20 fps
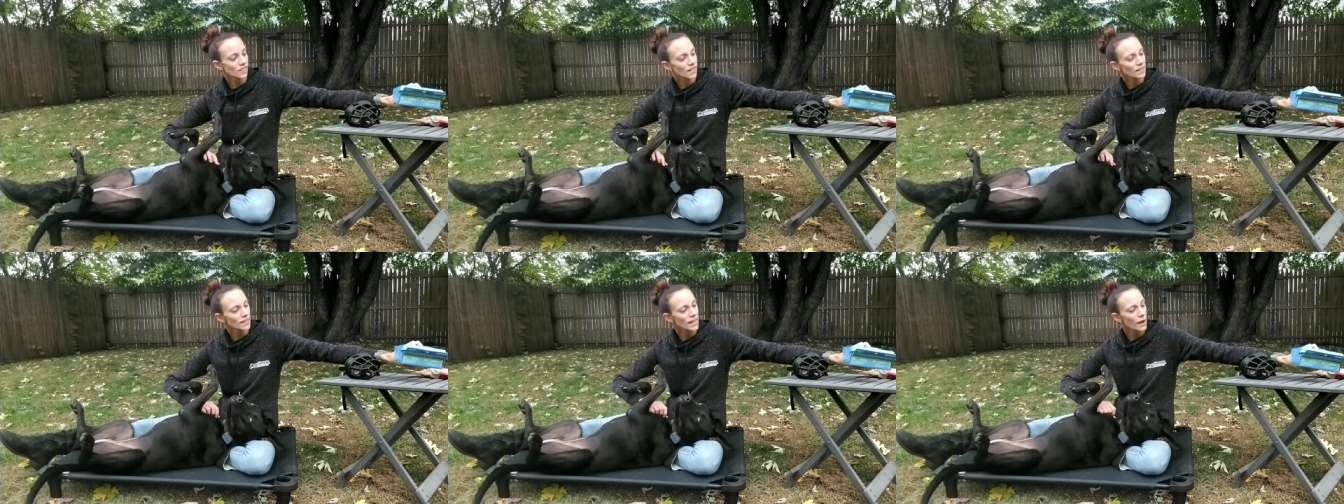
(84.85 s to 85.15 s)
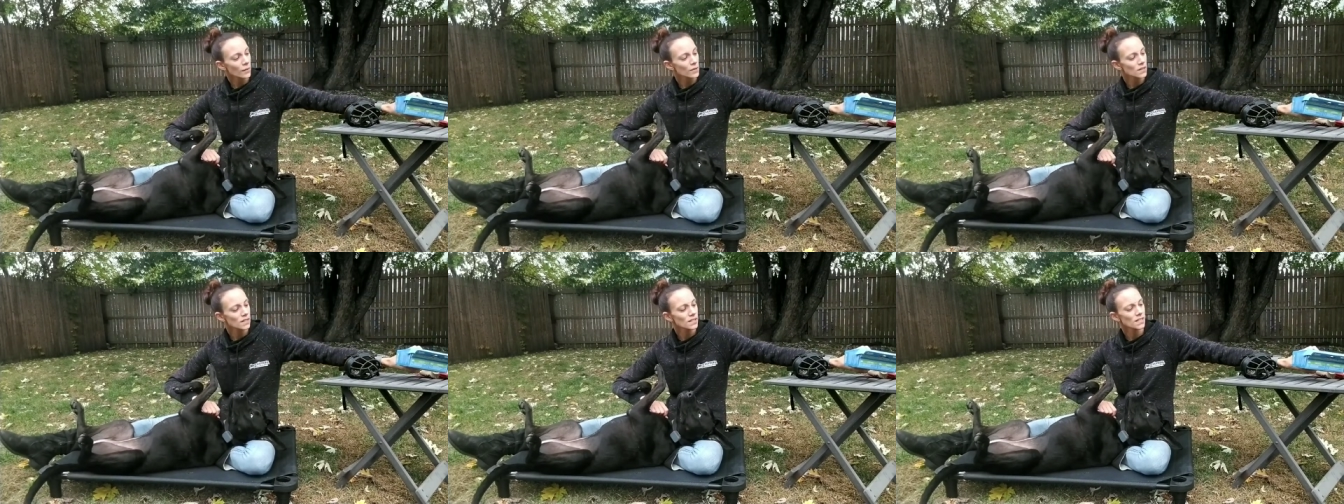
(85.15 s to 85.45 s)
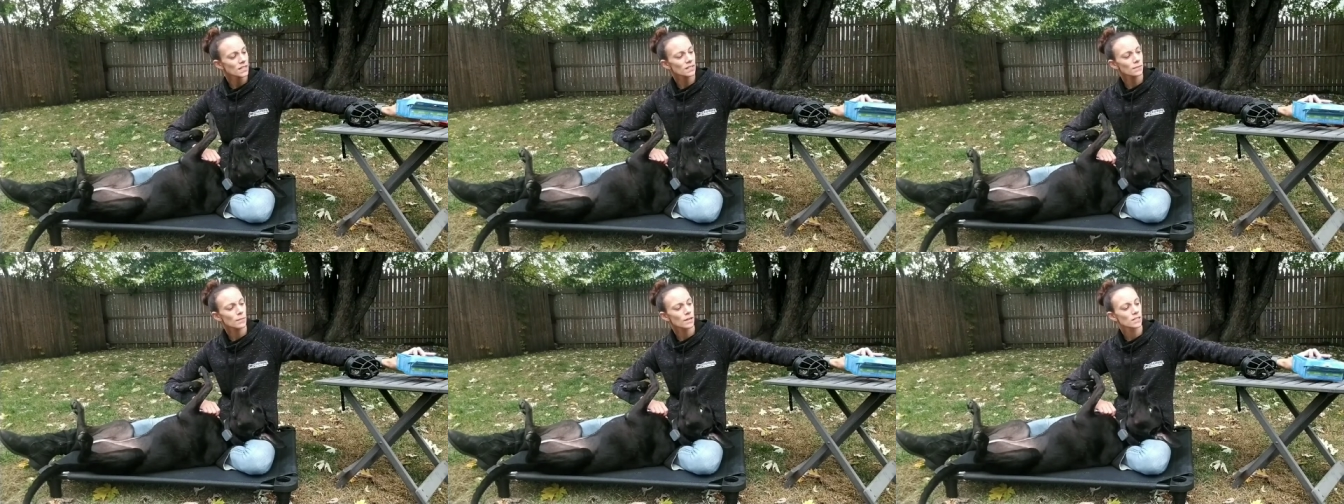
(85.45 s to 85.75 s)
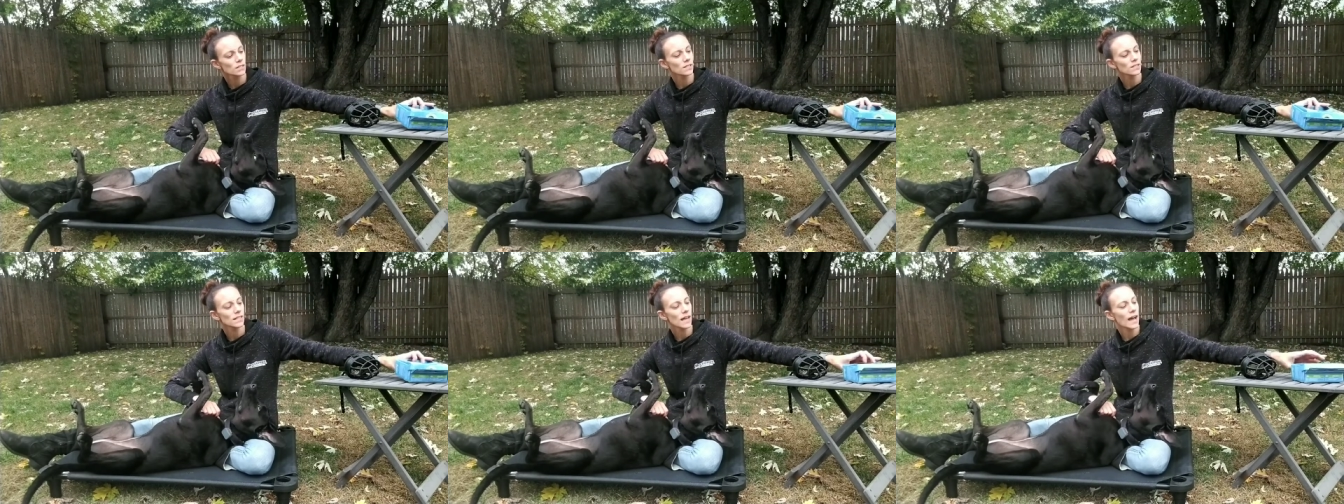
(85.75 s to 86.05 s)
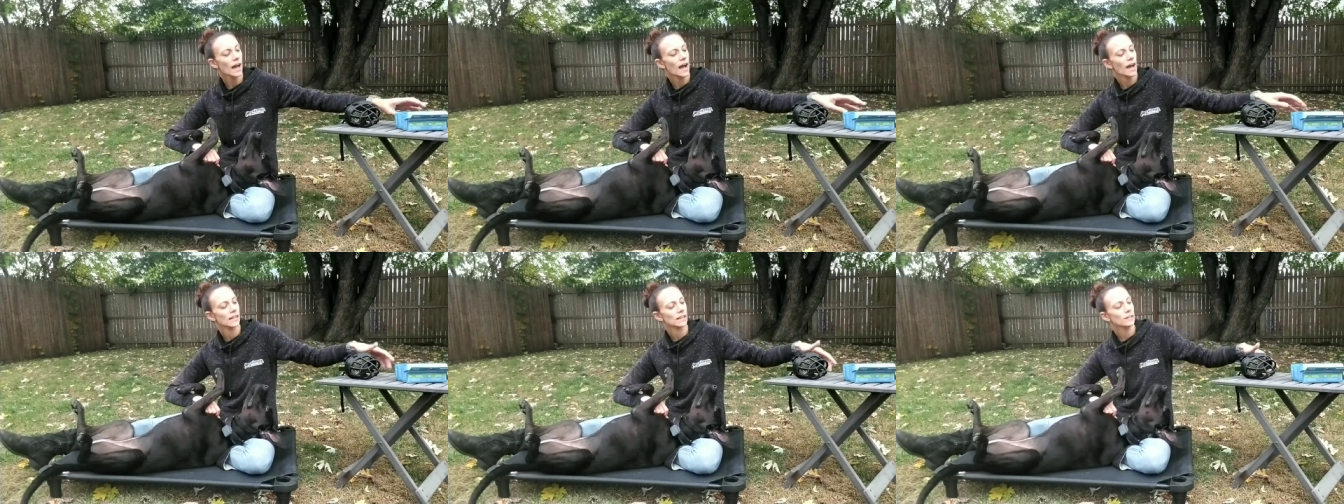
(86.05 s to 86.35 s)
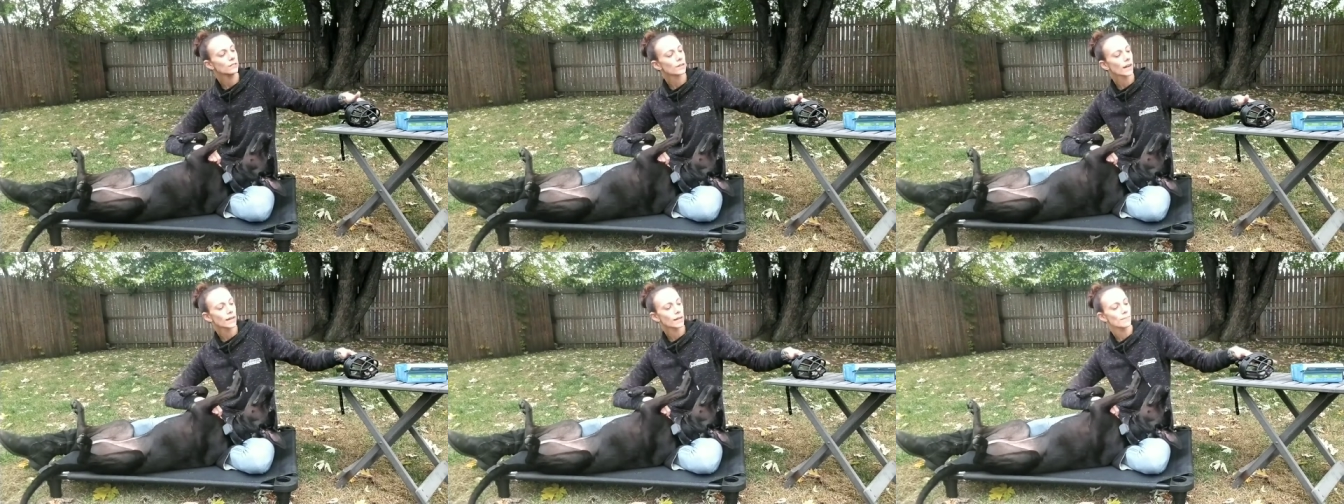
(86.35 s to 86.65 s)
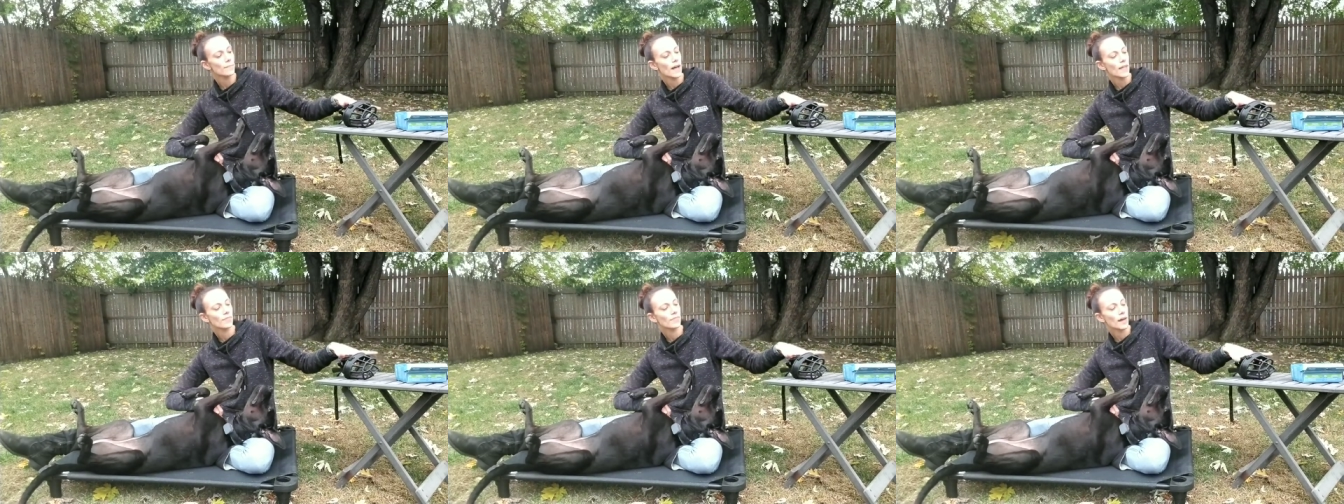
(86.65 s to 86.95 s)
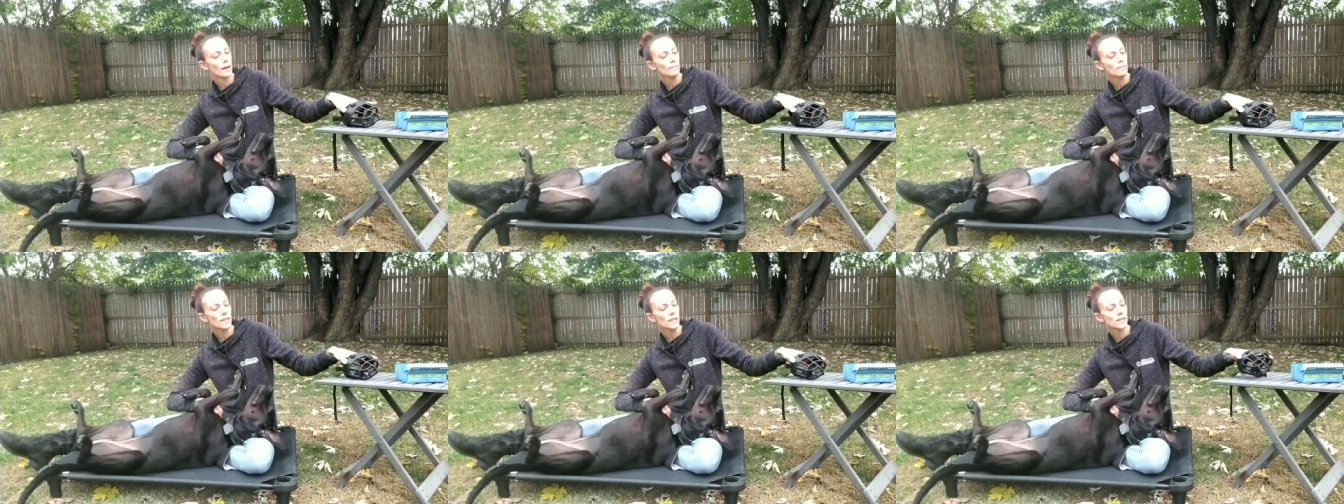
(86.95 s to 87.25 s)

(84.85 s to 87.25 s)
Now, with these muzzles, I highly recommend them